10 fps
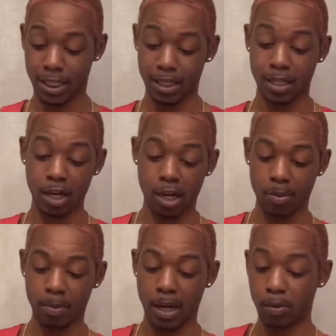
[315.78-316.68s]

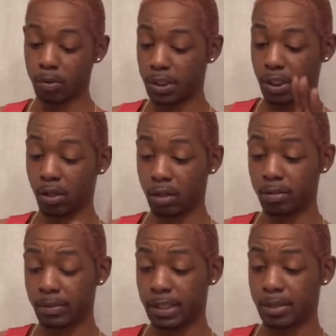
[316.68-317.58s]
I won't need all
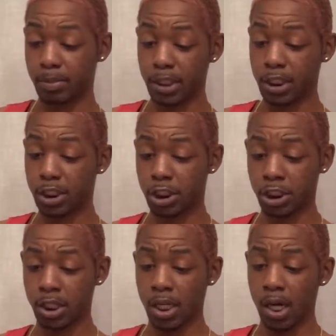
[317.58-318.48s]
of this bleach.
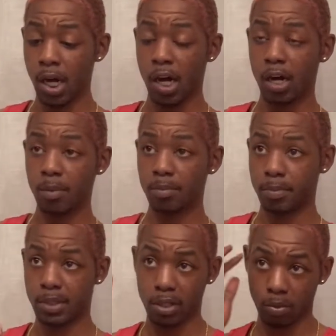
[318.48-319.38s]

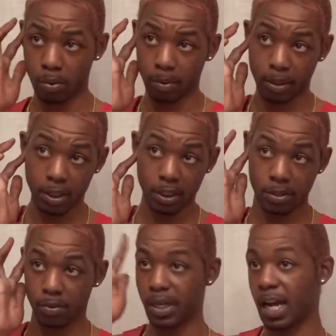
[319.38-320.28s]
So what we're gonna
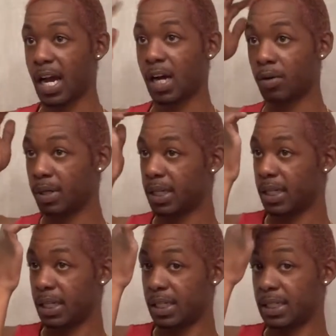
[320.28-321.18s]
do now
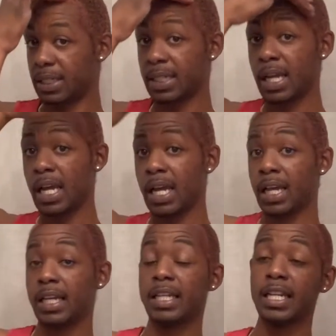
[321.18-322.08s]
is
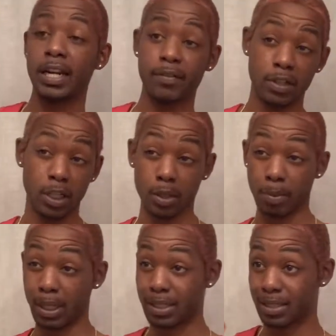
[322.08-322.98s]
get everything
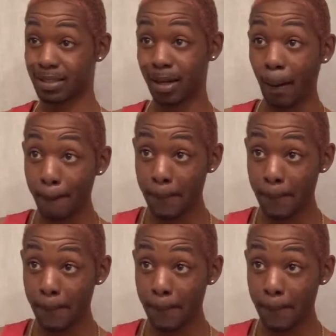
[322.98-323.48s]
mixed up.